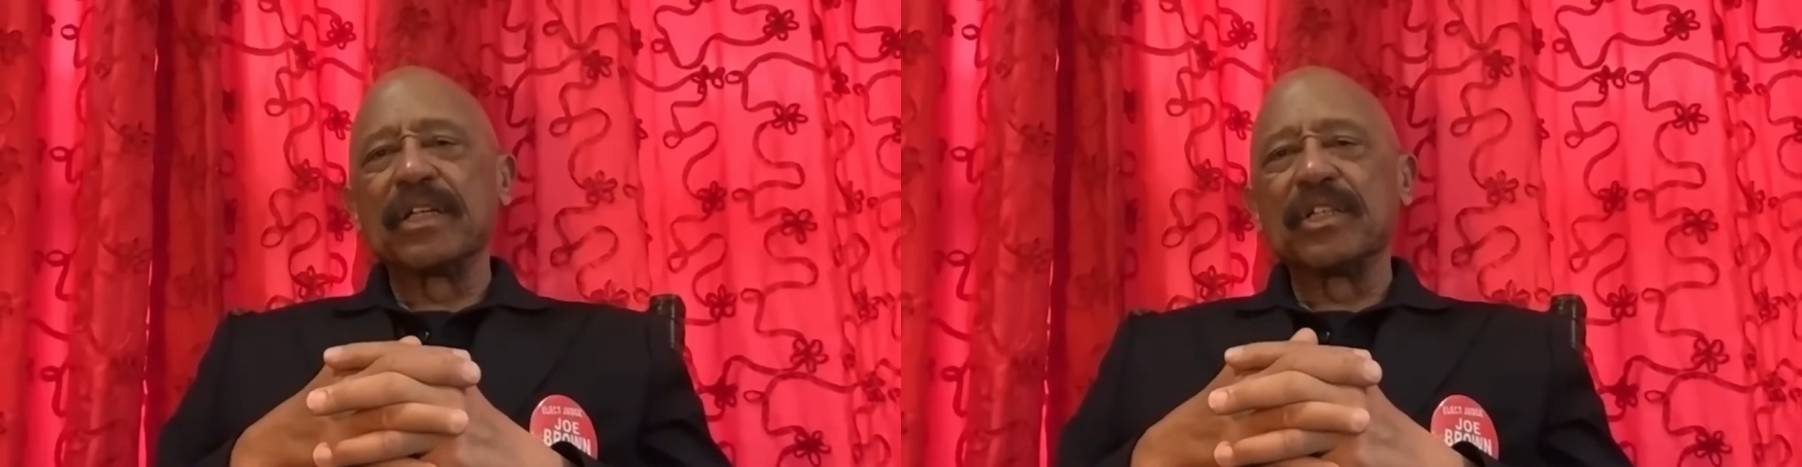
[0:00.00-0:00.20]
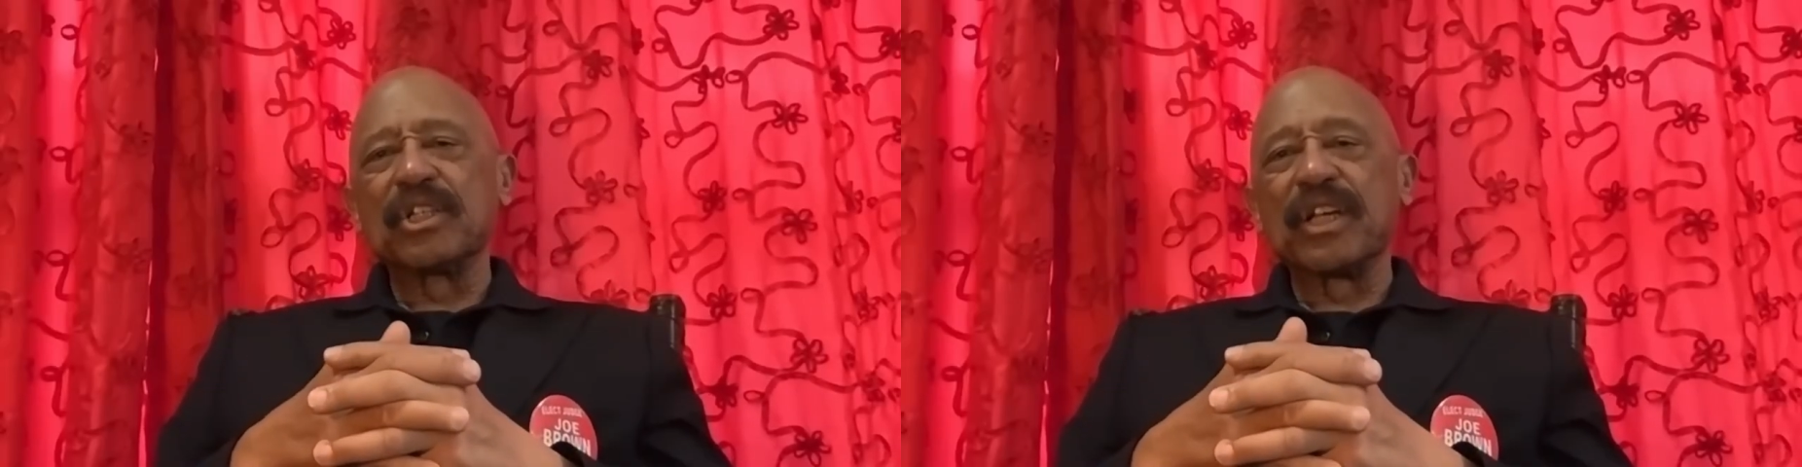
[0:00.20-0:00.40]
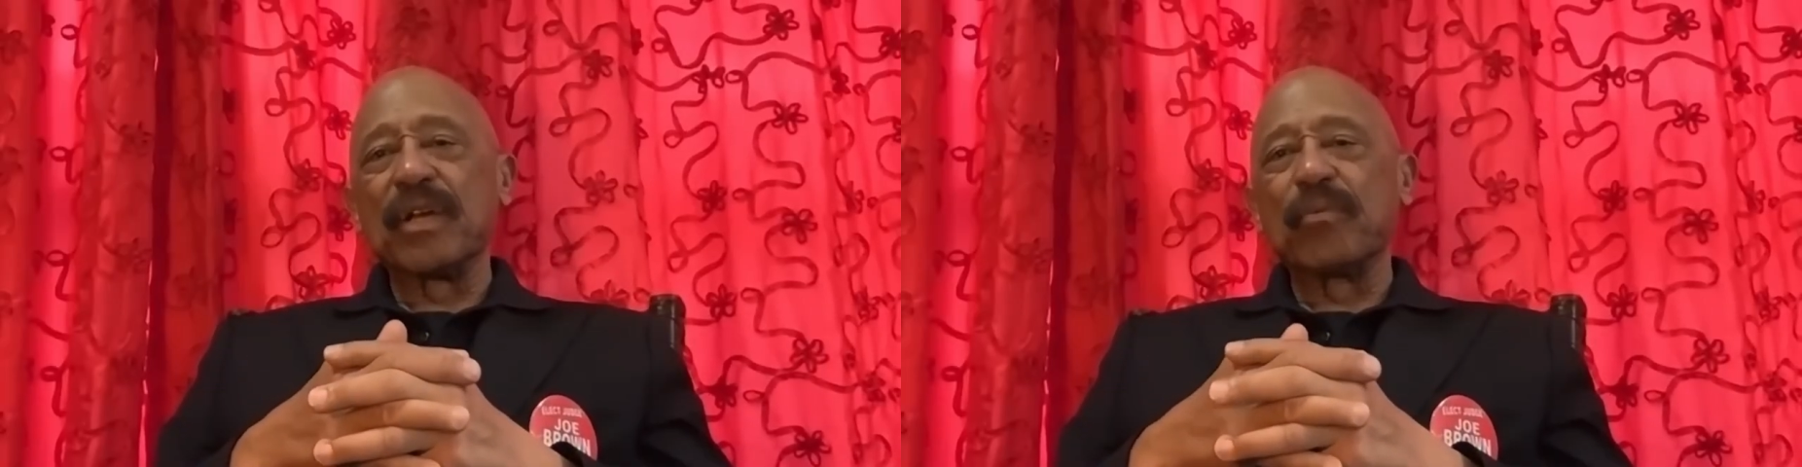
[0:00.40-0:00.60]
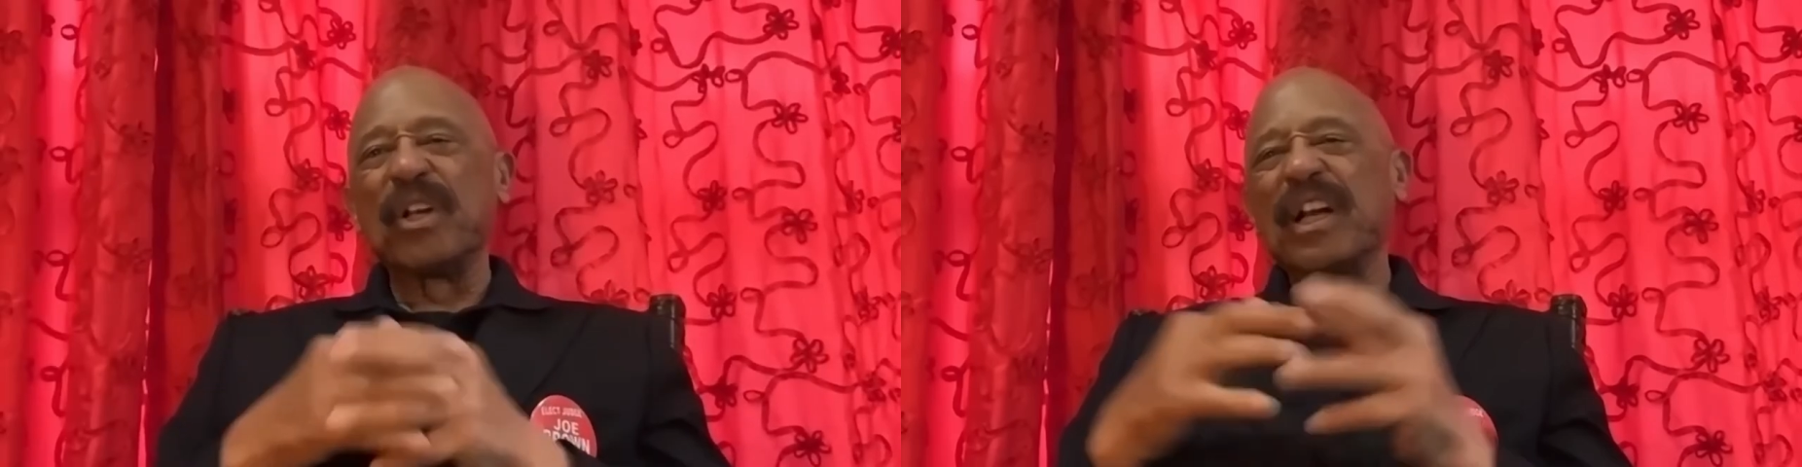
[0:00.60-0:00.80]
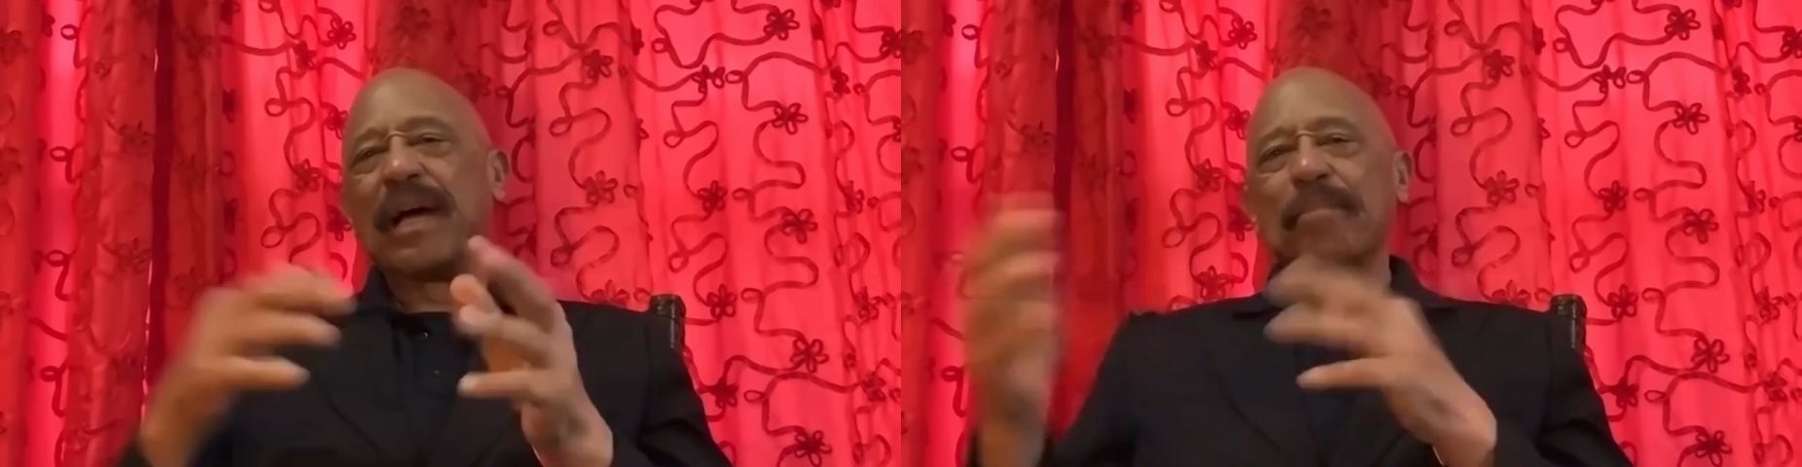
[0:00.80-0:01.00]
and saying
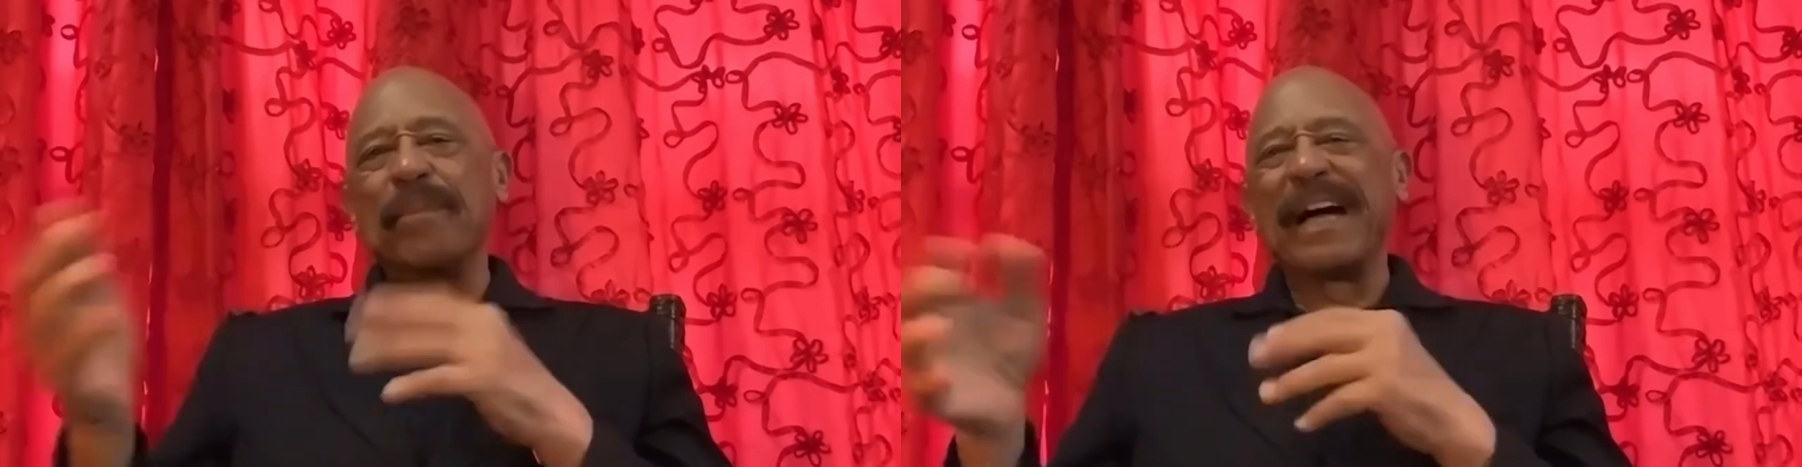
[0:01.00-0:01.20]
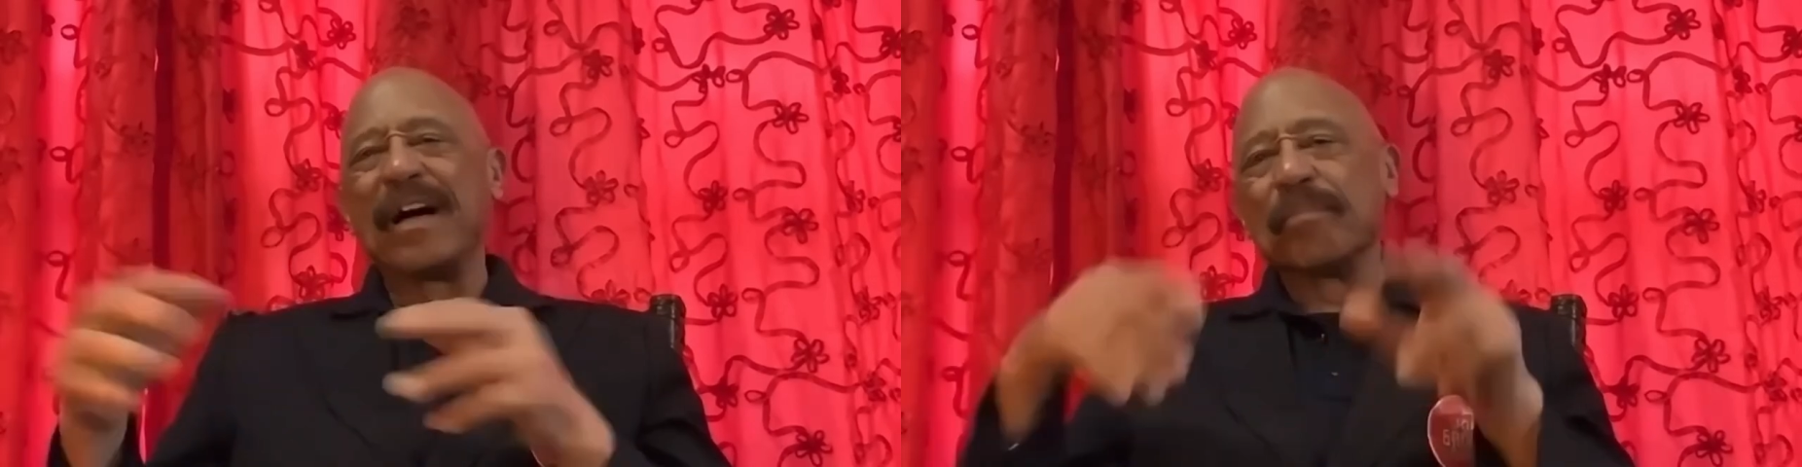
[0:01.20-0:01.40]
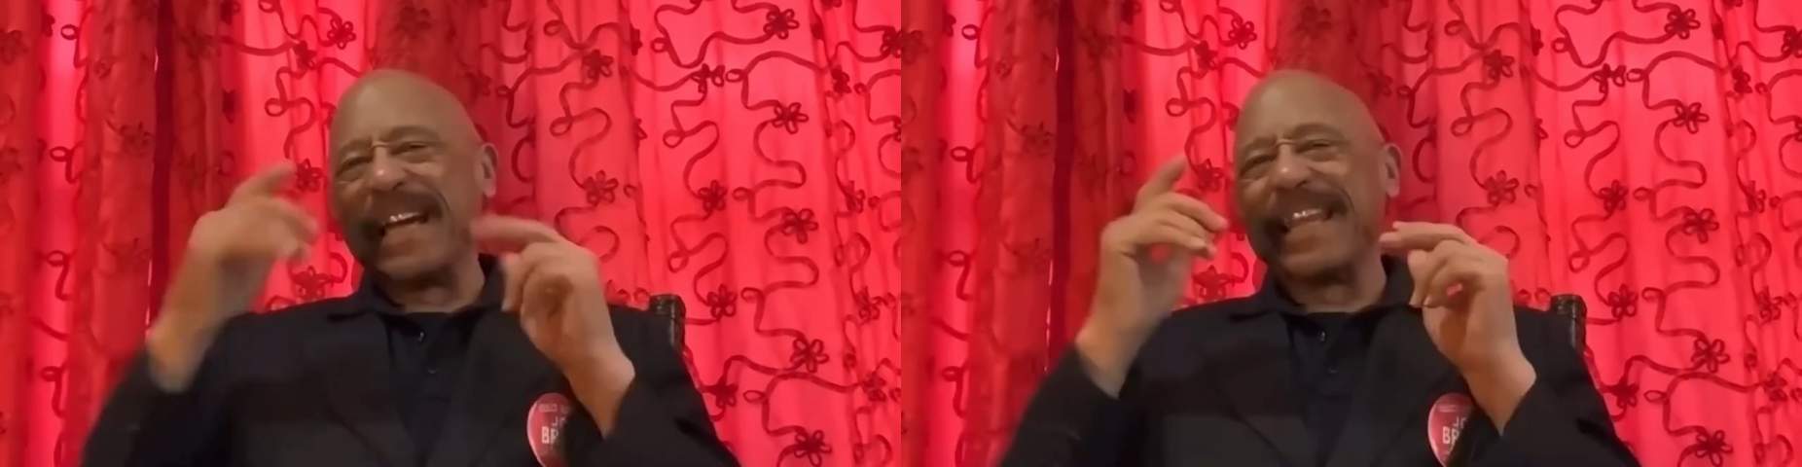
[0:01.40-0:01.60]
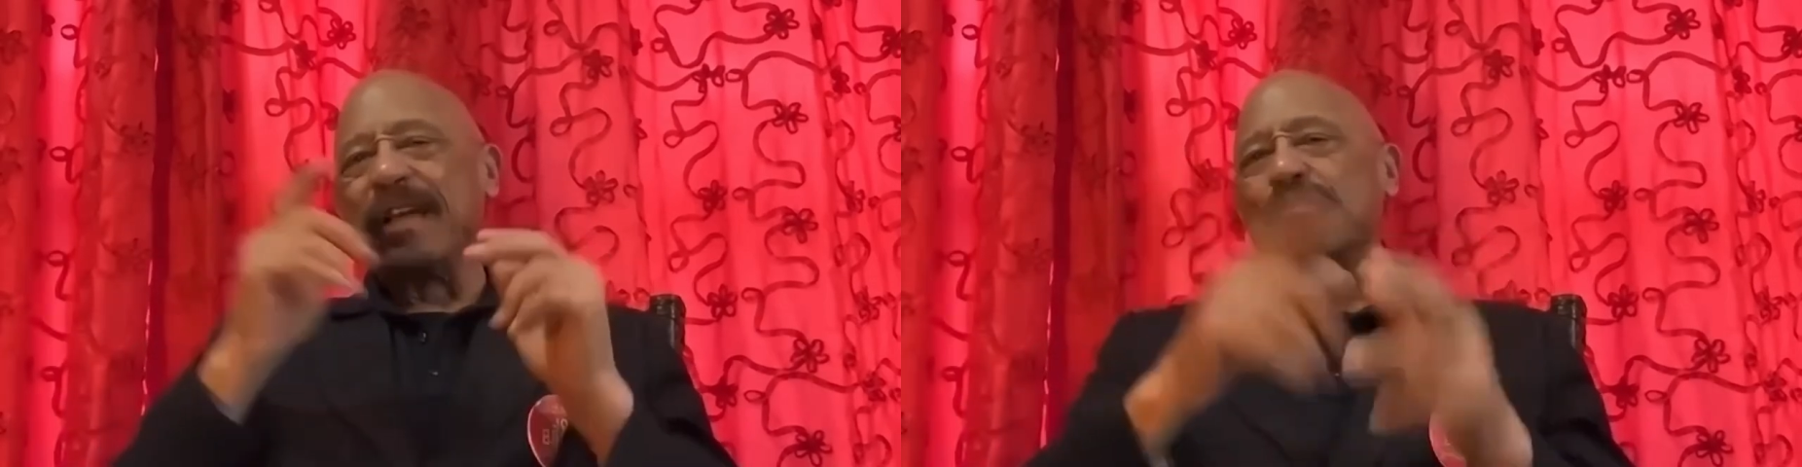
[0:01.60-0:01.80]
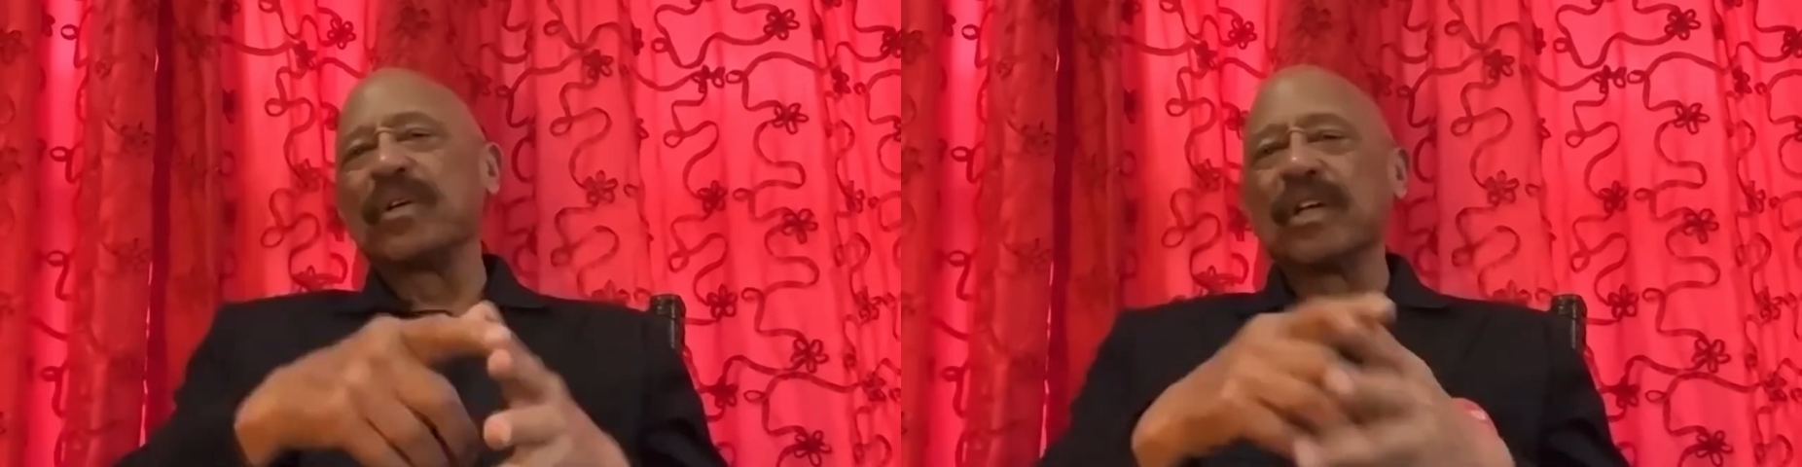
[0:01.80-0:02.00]
we're not bound by that.